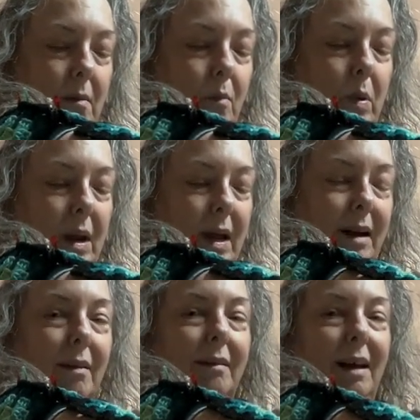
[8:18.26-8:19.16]
But I
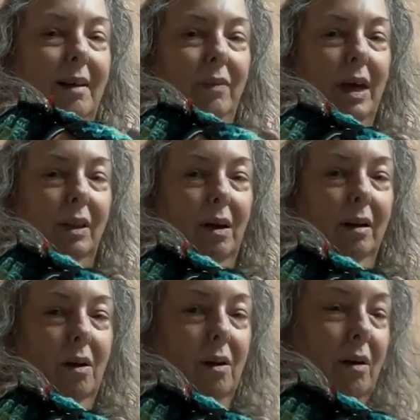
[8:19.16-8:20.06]
don't have that long
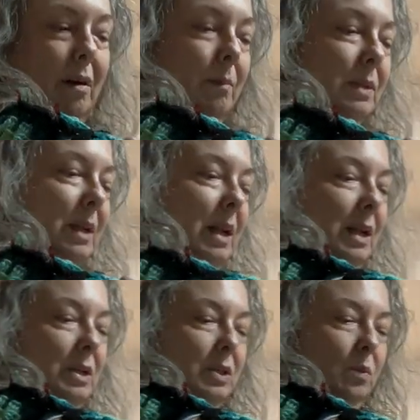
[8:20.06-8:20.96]
of arms, and
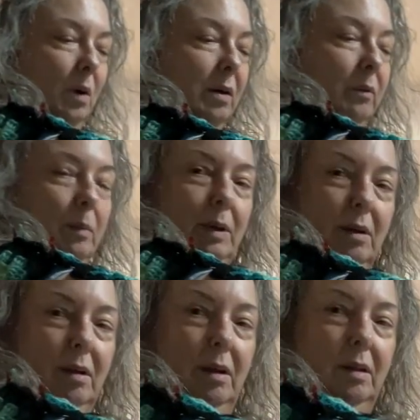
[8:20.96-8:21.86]
I do want ribbing
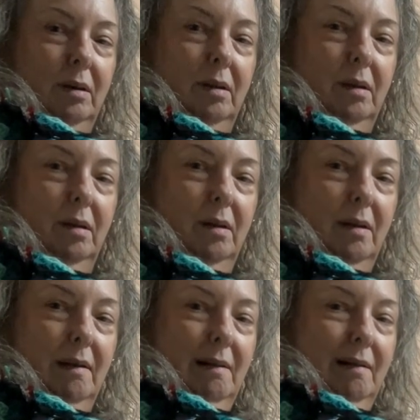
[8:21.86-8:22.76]
on it.
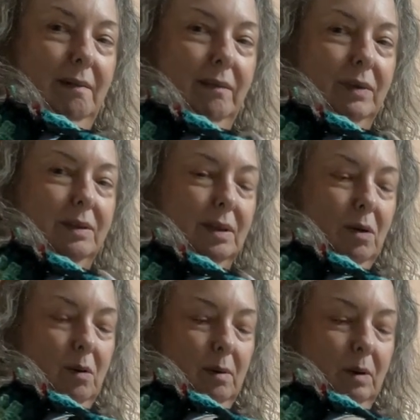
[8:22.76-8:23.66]

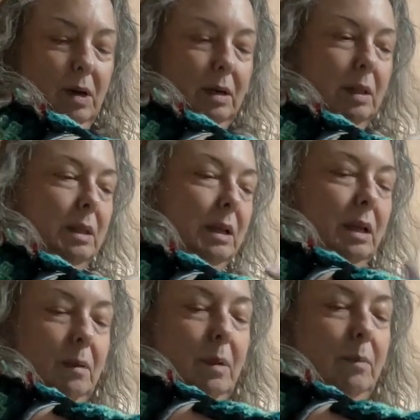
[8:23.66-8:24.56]
So I'm kind of
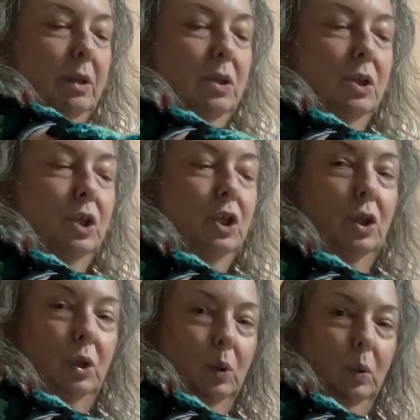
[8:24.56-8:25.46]
thinking maybe
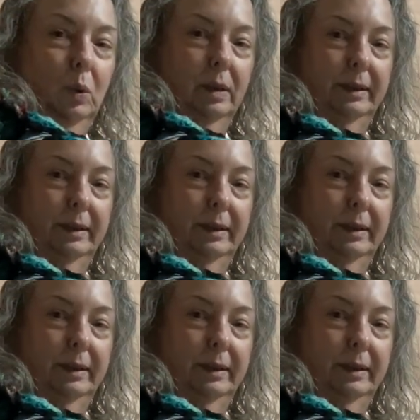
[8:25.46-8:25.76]
two.